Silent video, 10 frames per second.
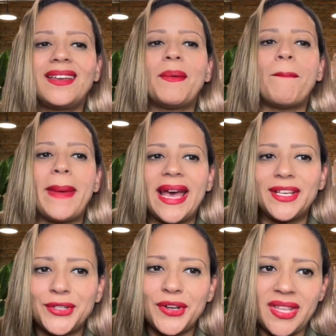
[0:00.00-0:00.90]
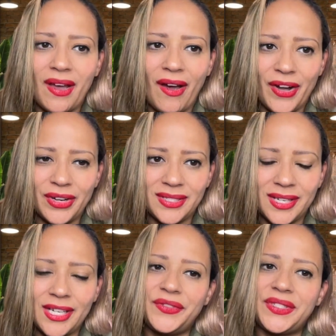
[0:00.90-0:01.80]
master the art
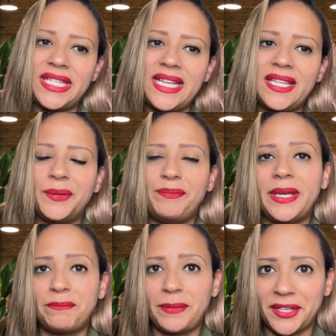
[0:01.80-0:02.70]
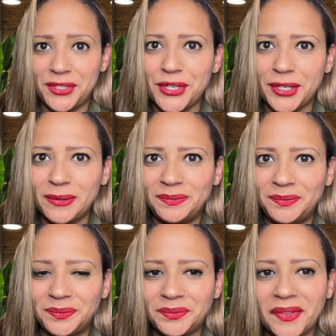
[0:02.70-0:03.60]
of seeing the big picture
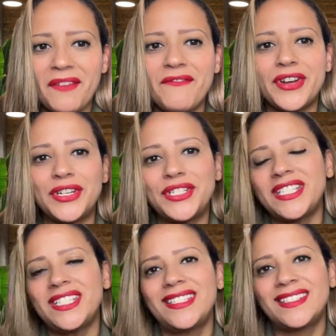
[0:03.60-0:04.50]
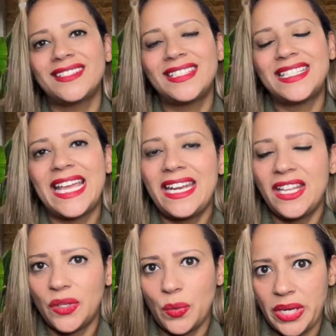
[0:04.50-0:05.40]
versus staying in
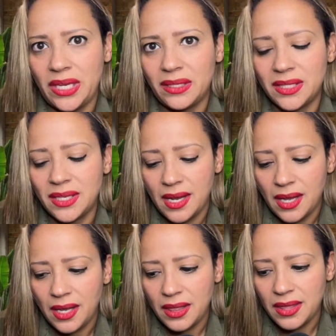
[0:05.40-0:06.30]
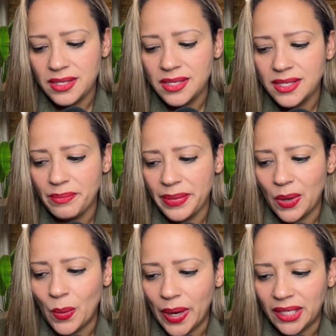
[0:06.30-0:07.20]
the weeds. This is a
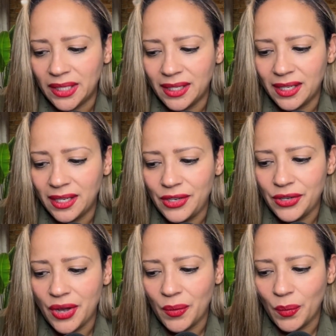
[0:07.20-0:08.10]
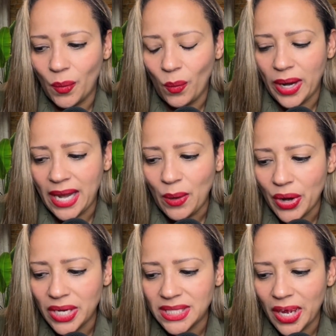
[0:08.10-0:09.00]
big one. When I
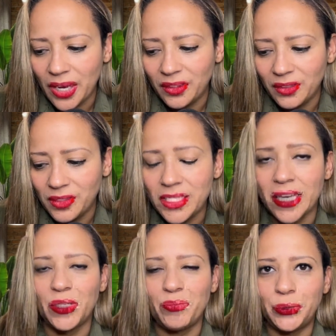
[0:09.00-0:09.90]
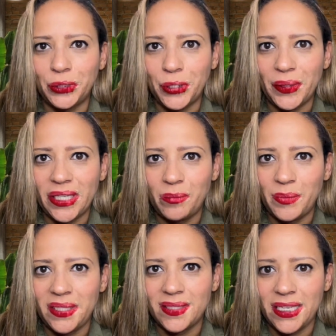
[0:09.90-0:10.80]
worked at Telemundo and
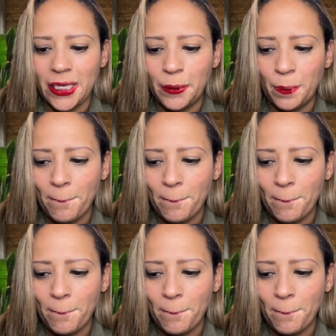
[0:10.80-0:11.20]
NBC,